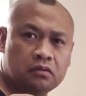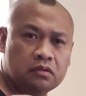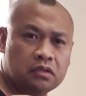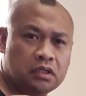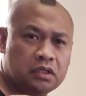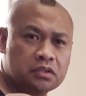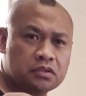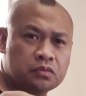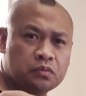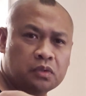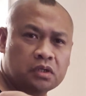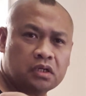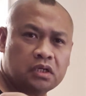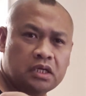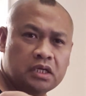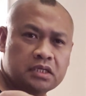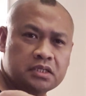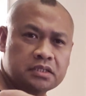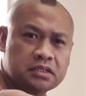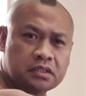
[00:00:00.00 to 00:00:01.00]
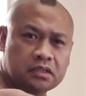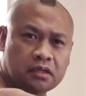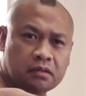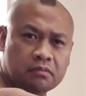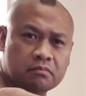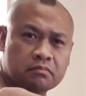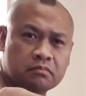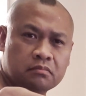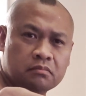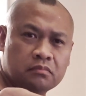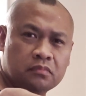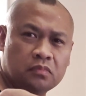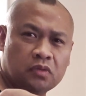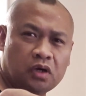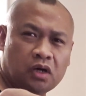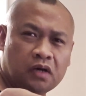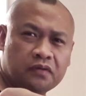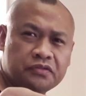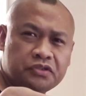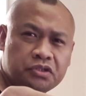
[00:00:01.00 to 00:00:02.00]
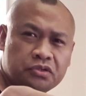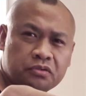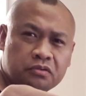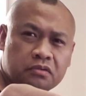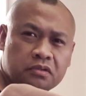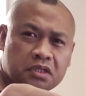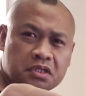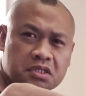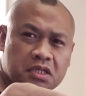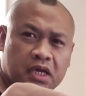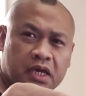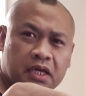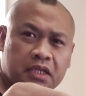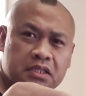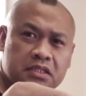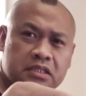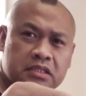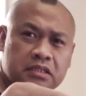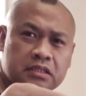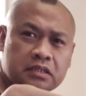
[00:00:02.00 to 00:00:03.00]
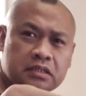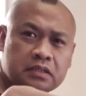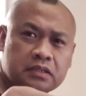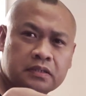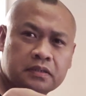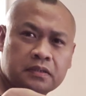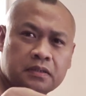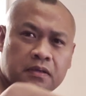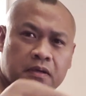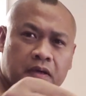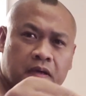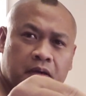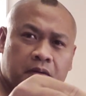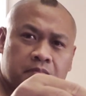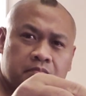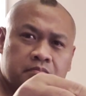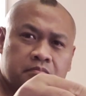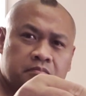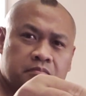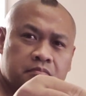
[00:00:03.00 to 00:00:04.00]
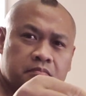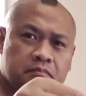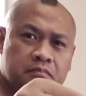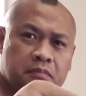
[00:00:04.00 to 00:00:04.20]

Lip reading: It's one of his offshoot designs. Um,